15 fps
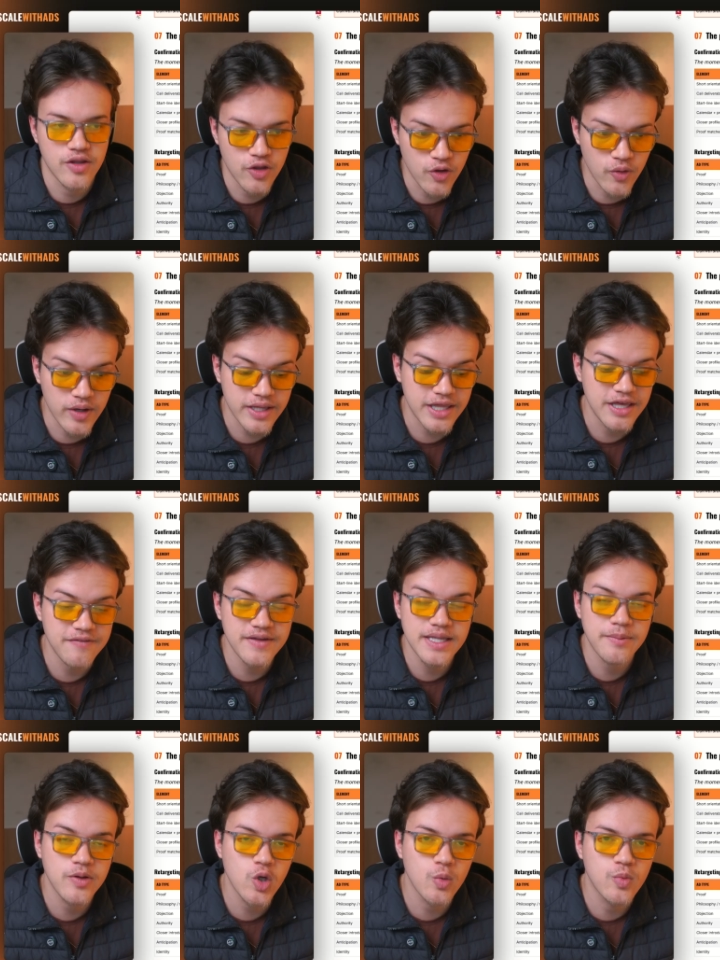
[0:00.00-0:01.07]
You're giving
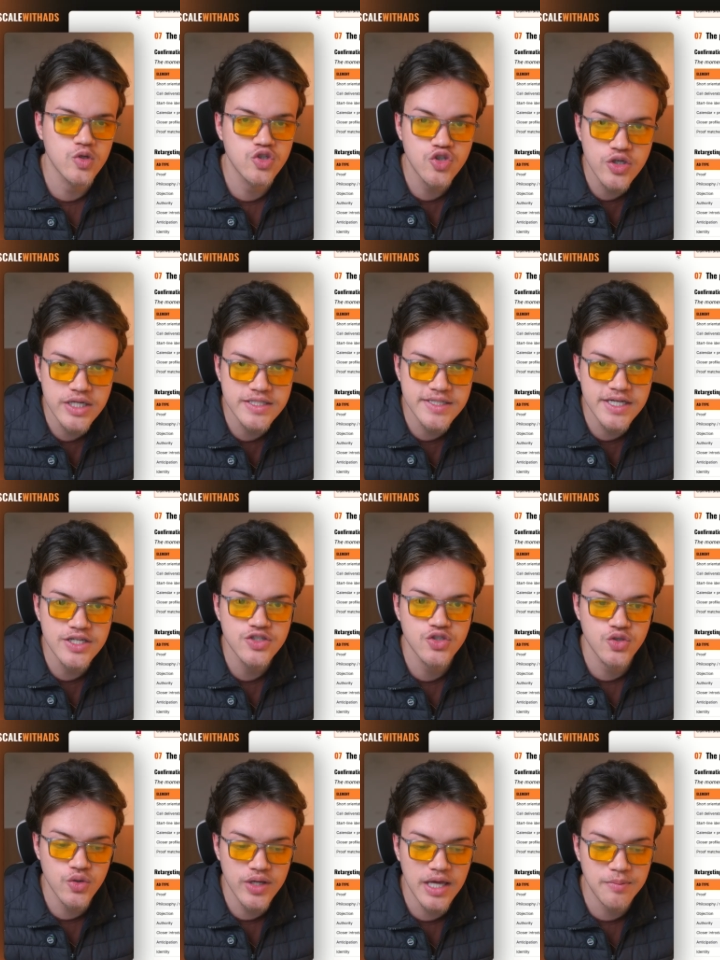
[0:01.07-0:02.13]
them the opportunity
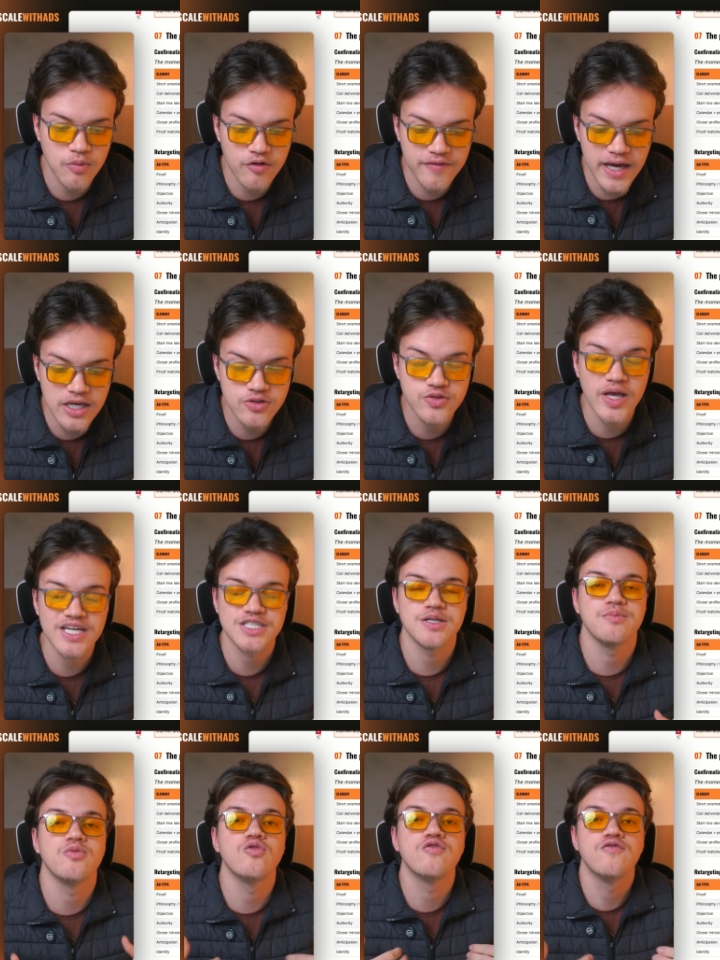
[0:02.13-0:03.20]
to get more value, to actually
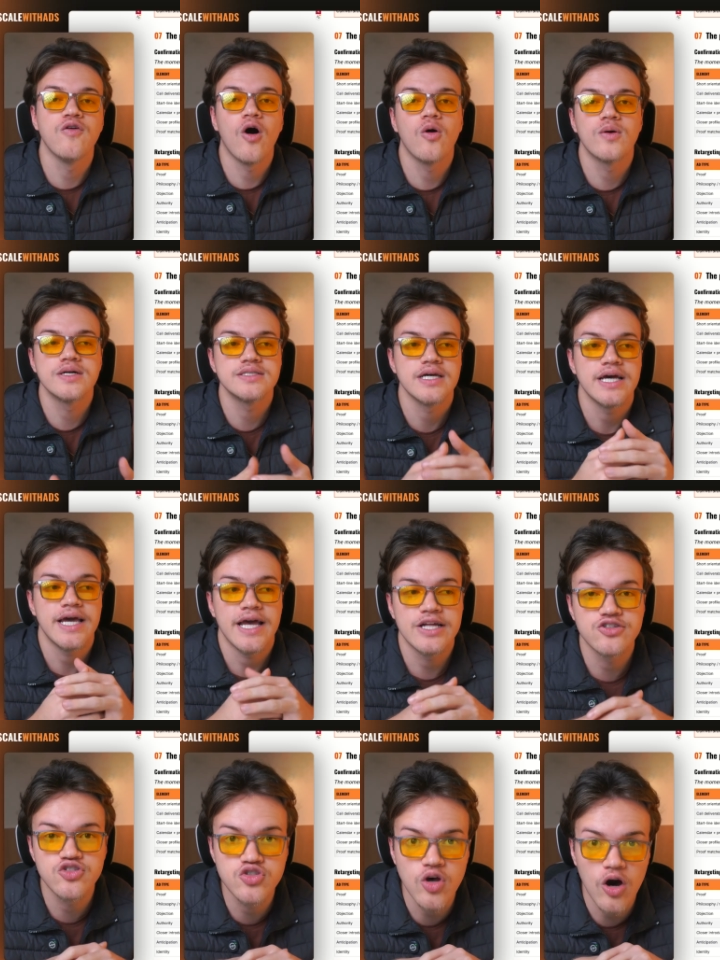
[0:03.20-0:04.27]
move forward
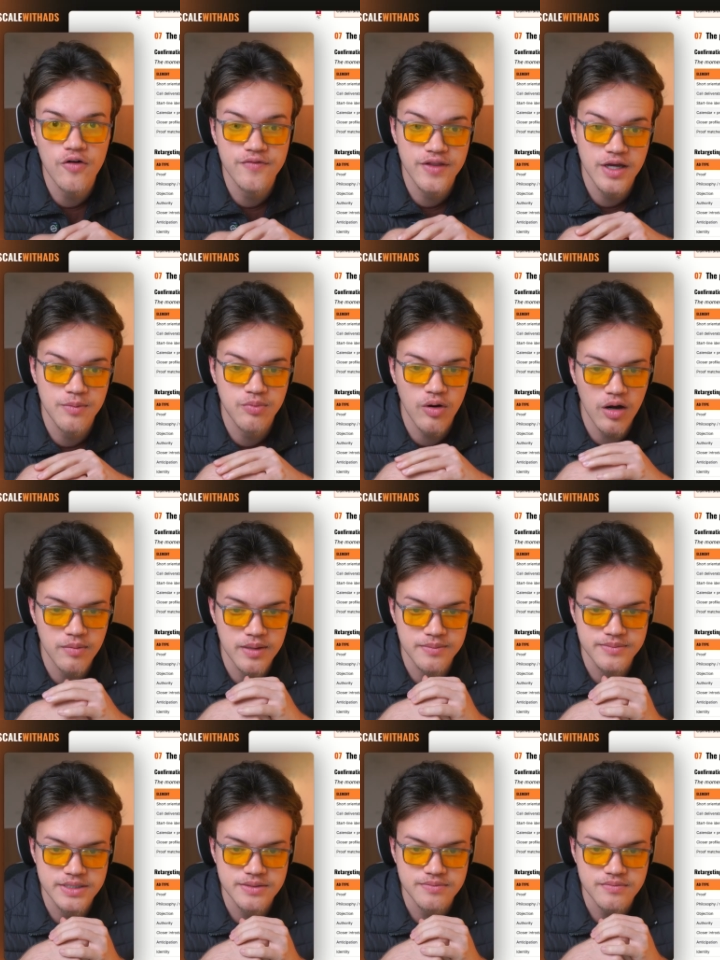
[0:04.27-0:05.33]
and solve their
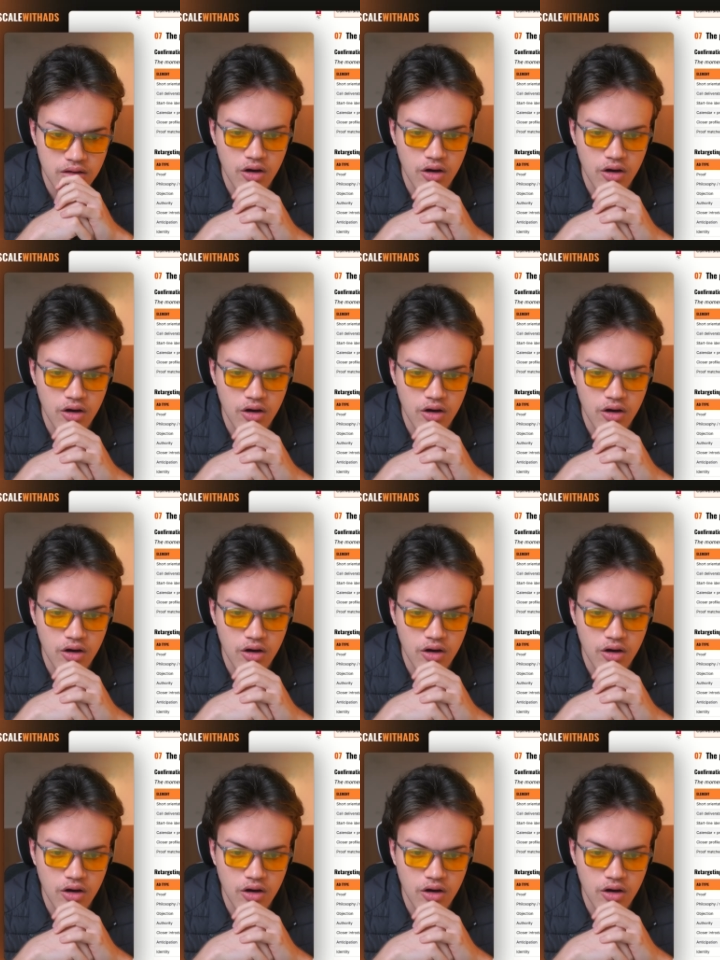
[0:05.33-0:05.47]
problems.